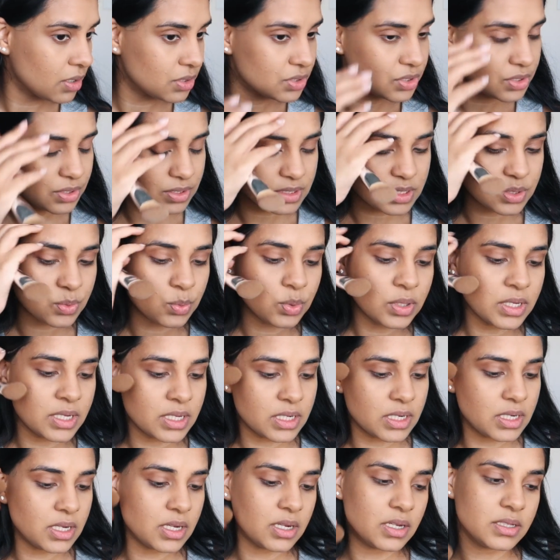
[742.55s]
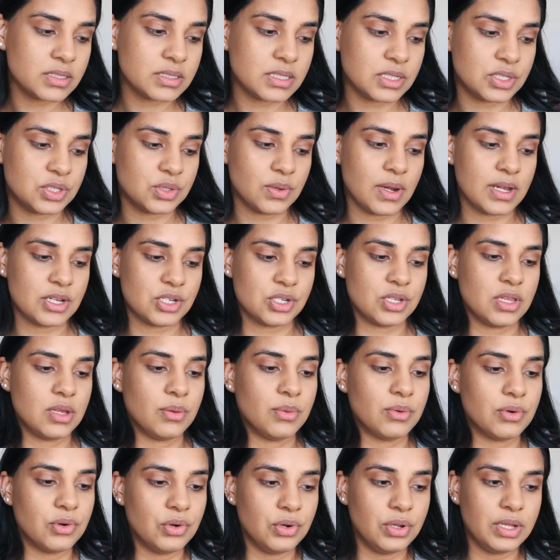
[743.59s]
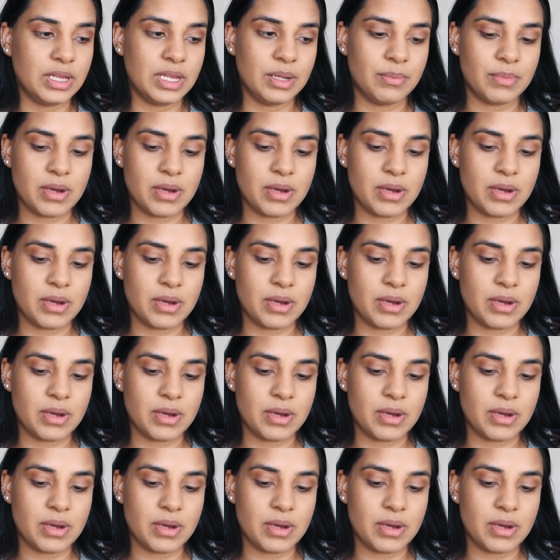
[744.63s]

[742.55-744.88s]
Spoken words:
So it's a weird situation that we're all in,